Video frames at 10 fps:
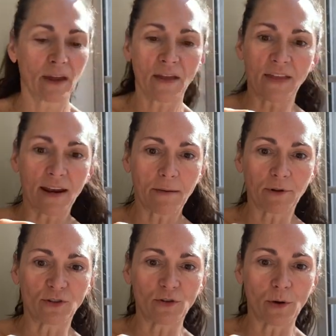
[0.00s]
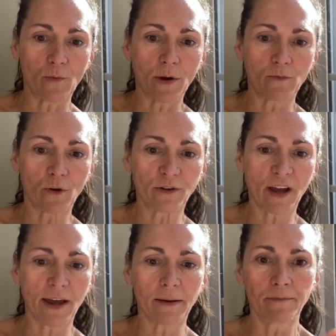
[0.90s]
And then I'm going to do it one more
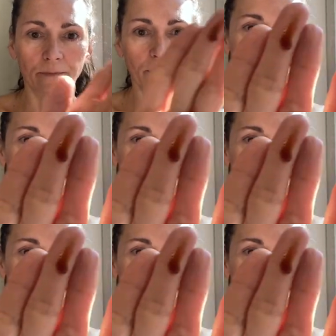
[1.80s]
time.